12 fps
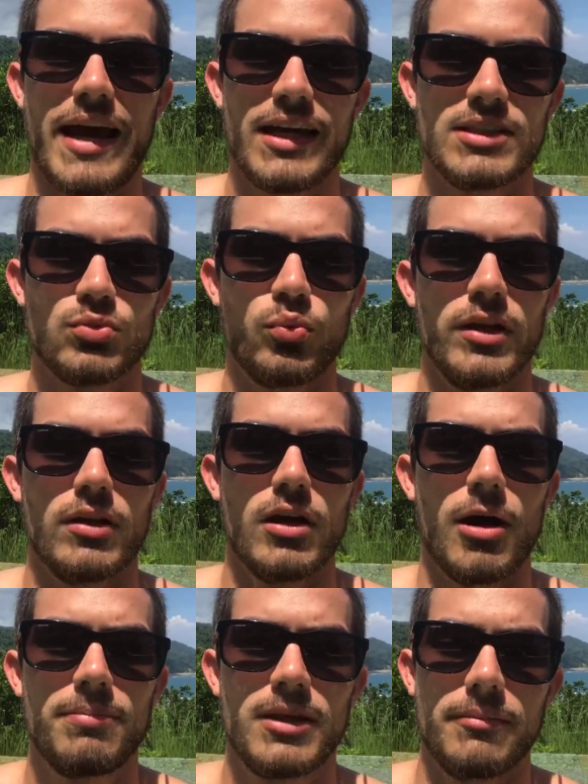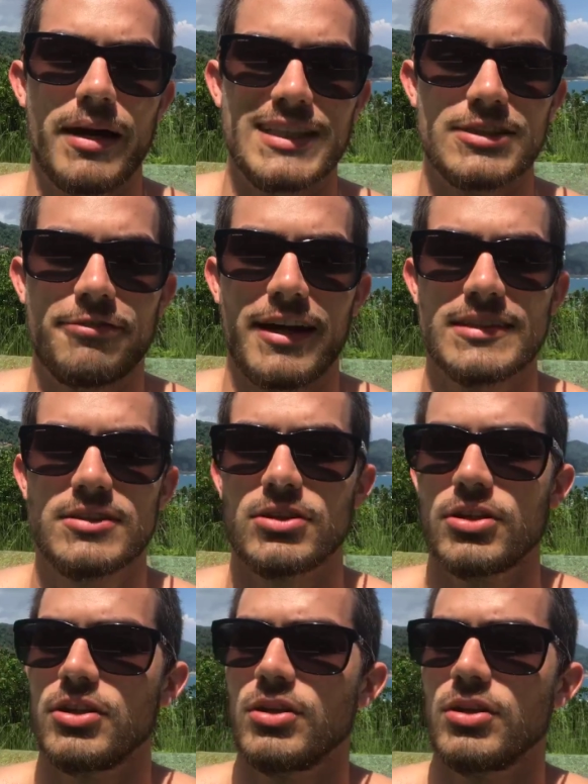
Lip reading: ads will optimize faster,